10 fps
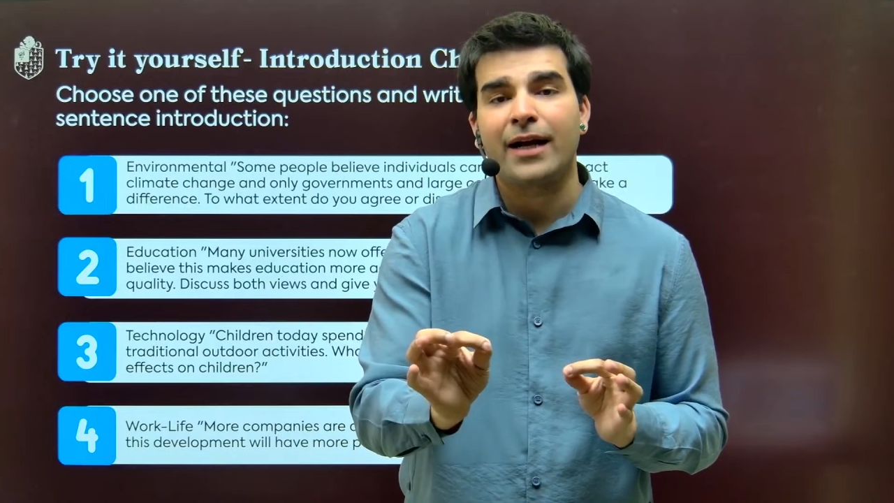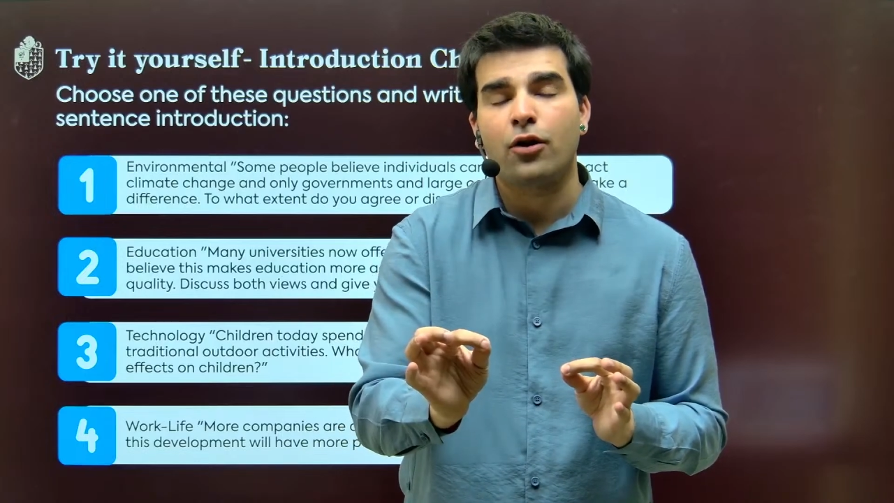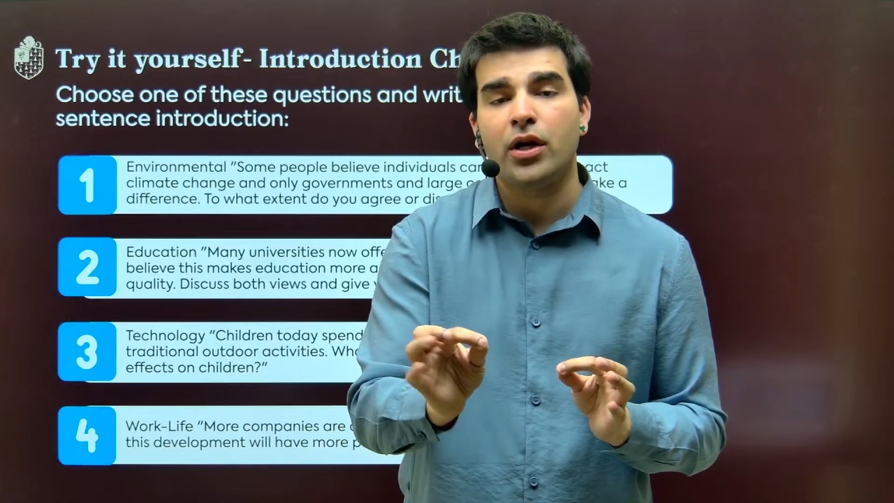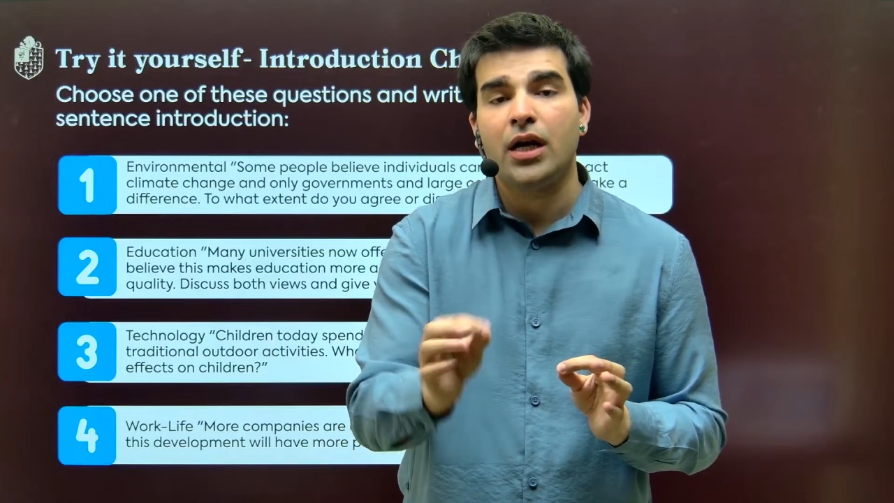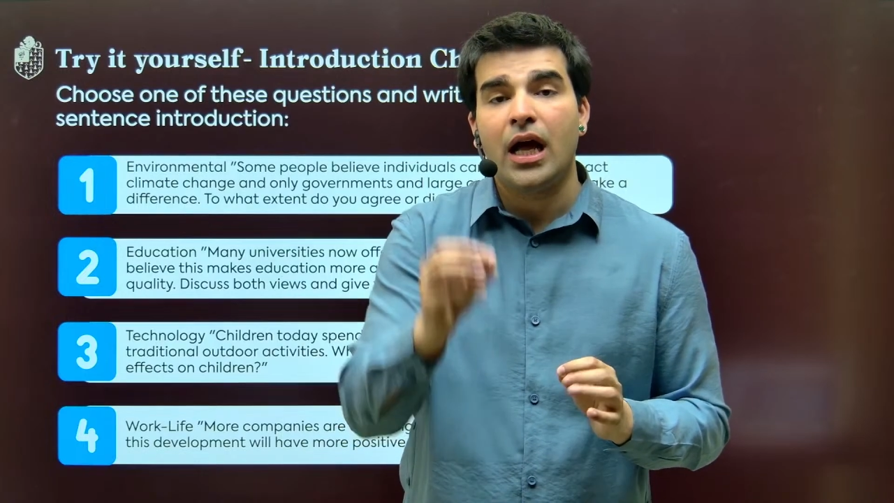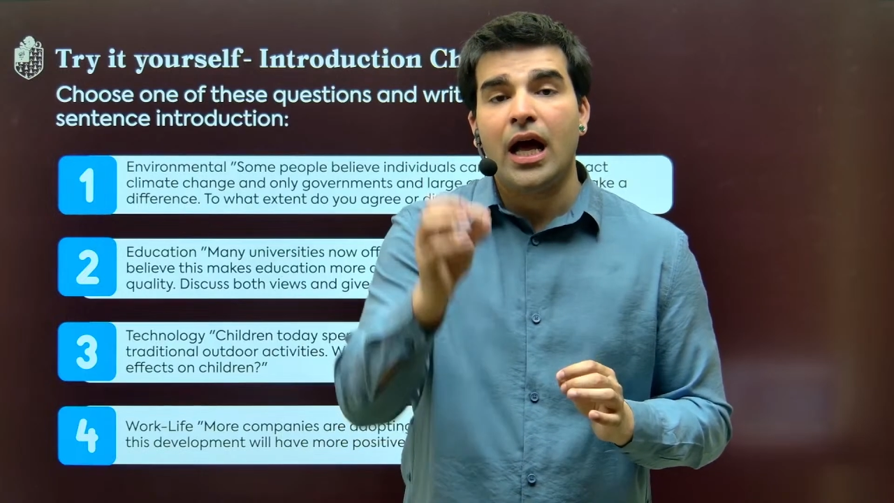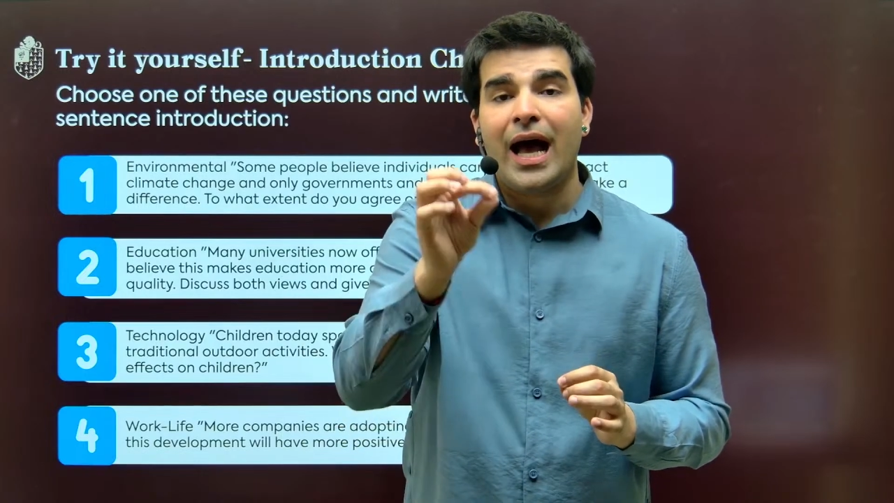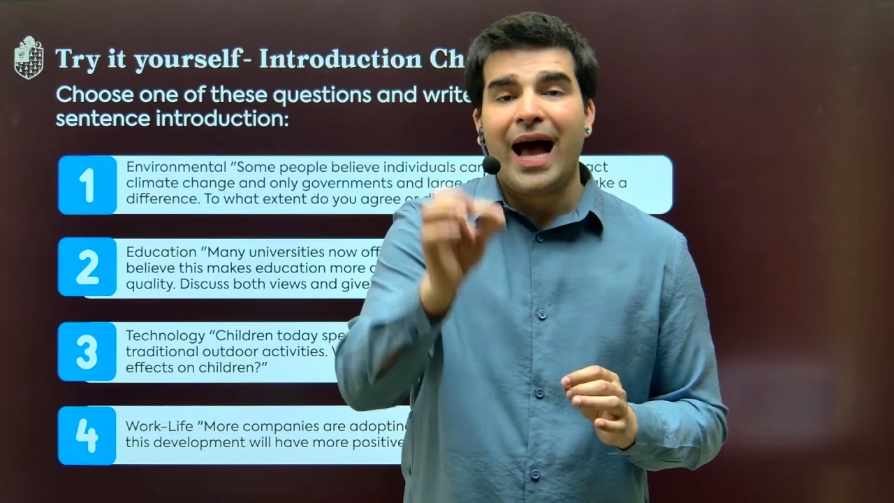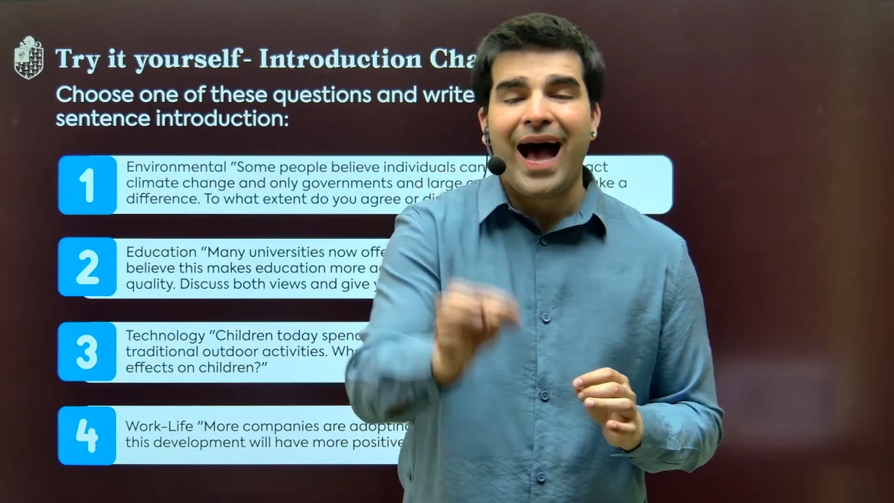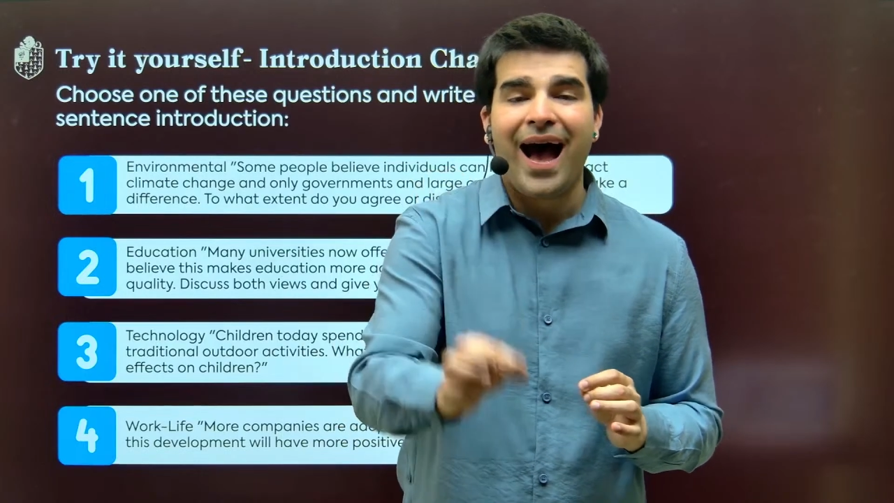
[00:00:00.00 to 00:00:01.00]
on
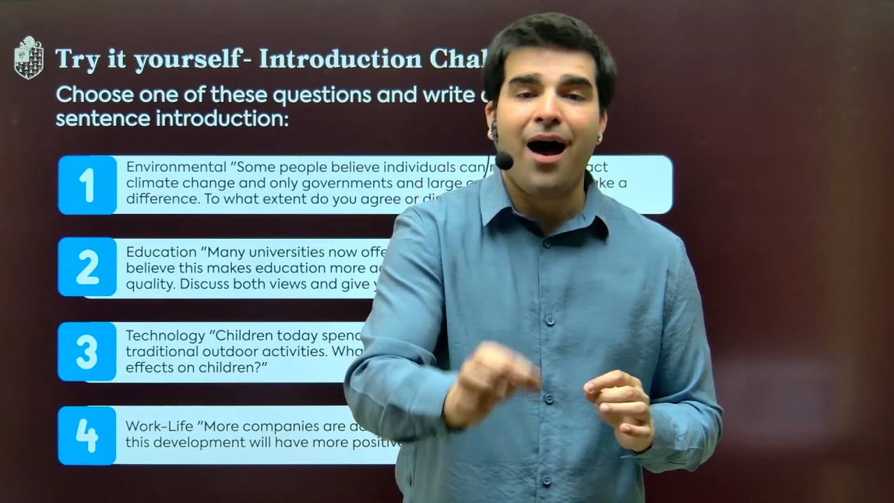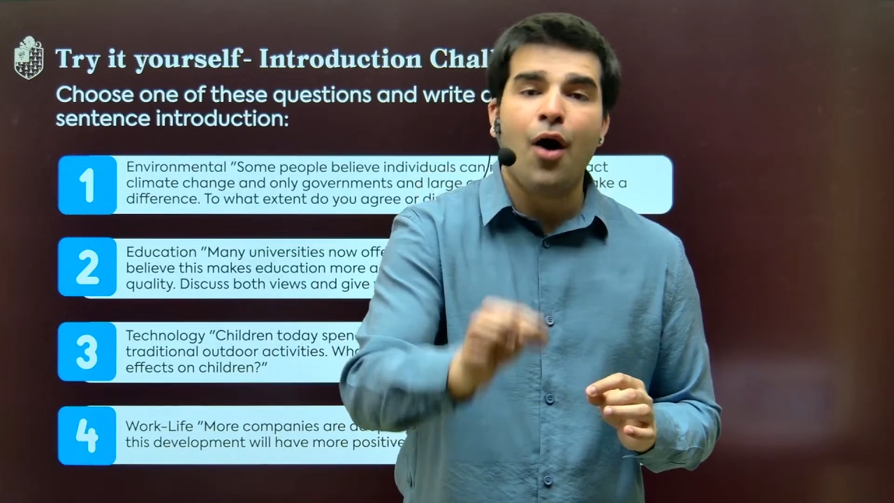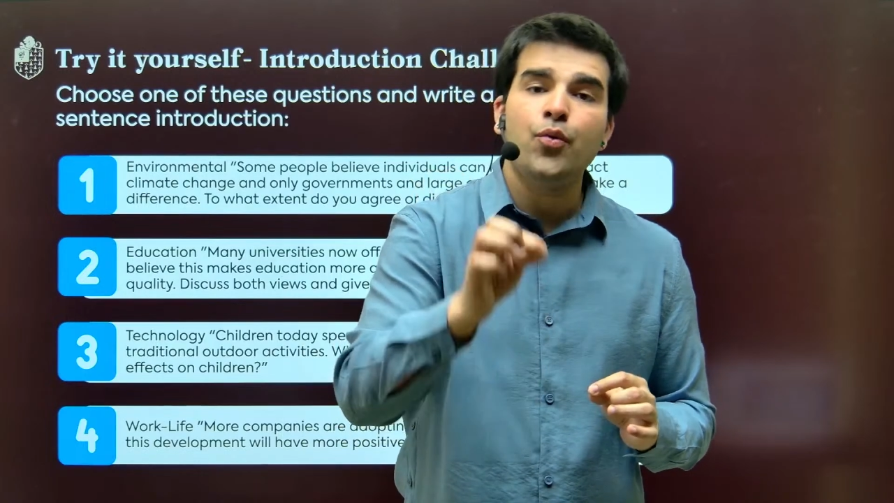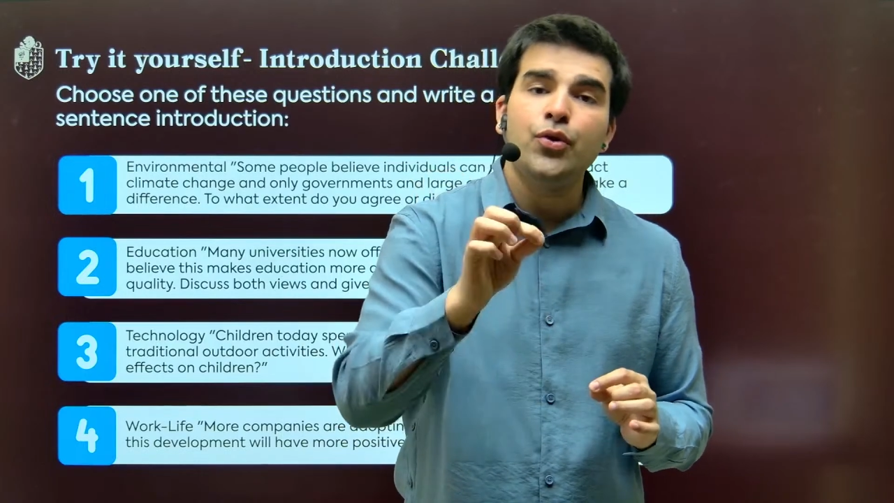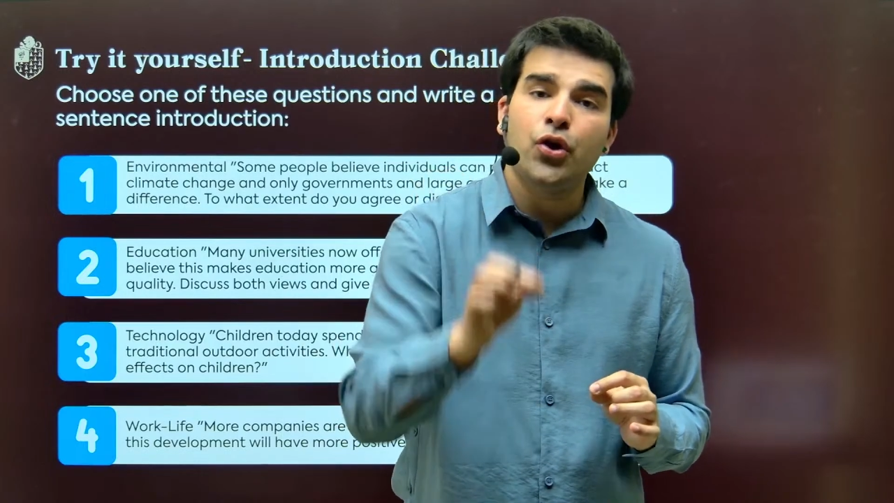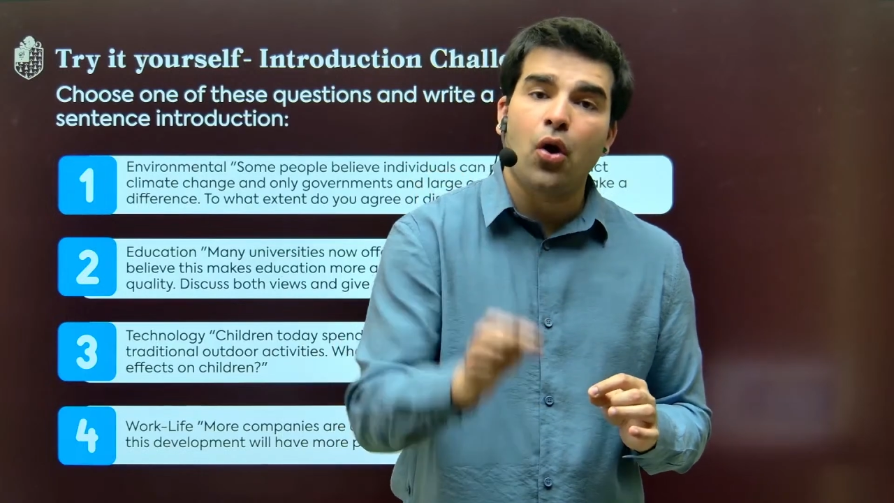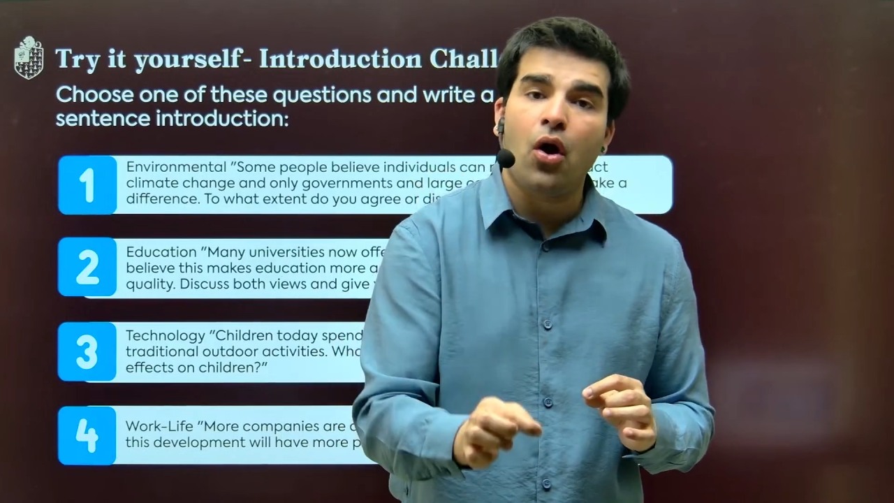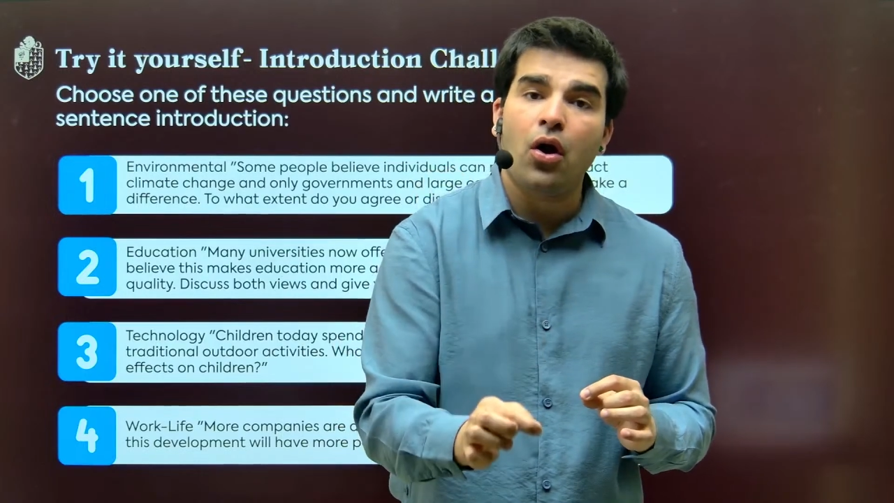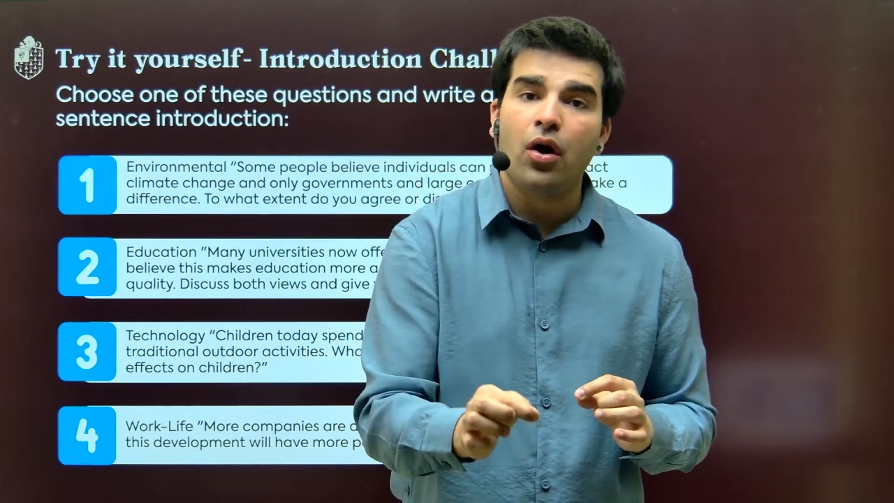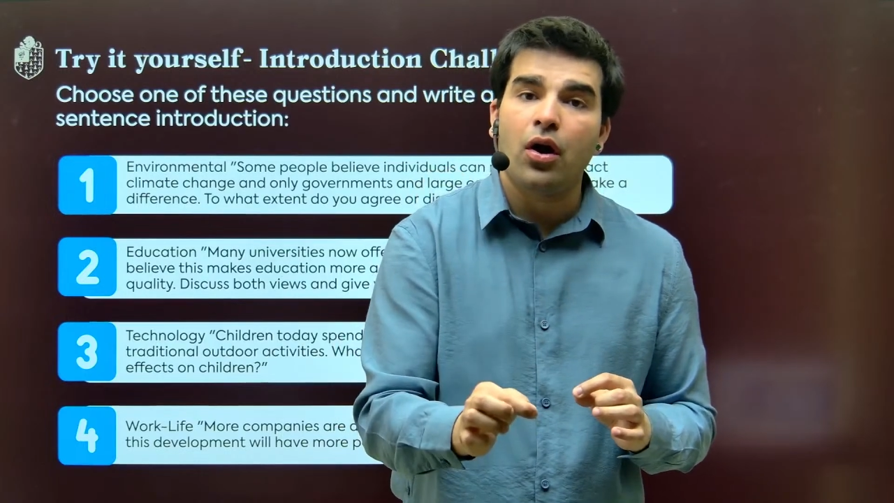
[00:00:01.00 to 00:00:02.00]
how your